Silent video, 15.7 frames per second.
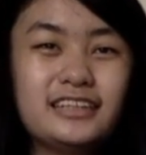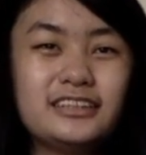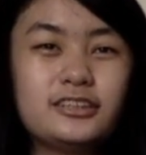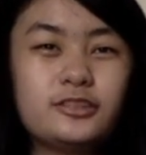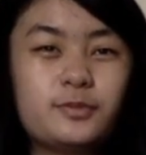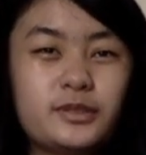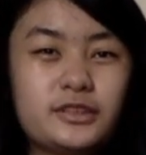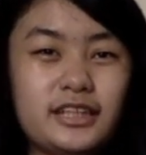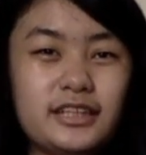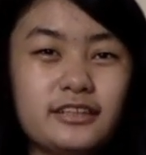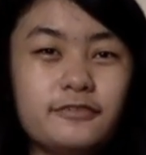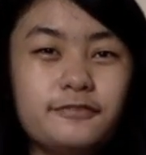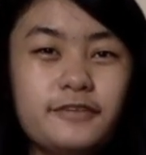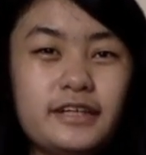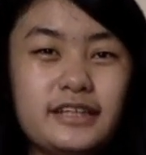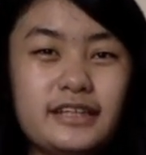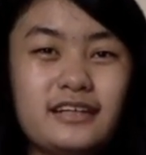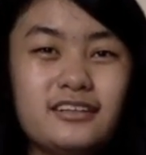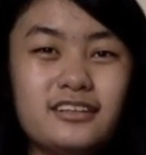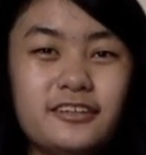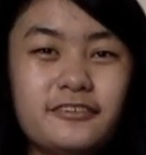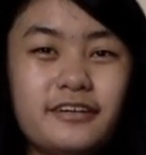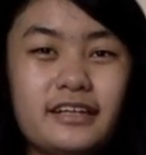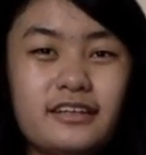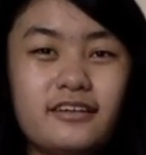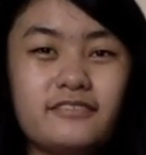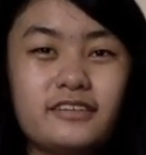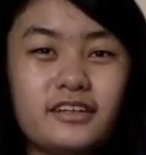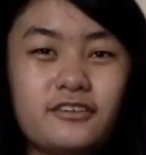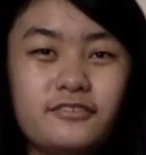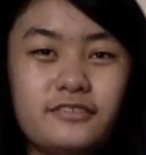To project the fatality rate of
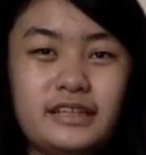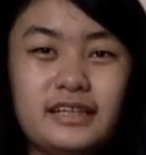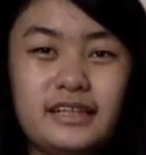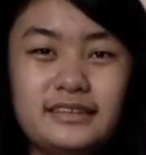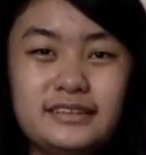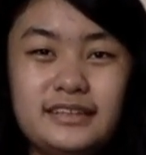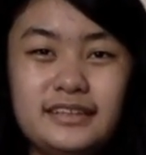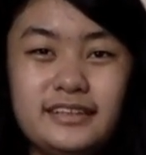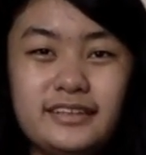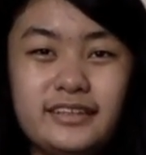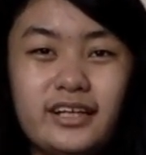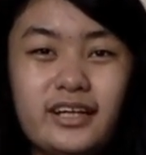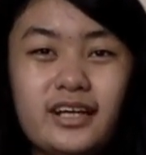the COVID-19,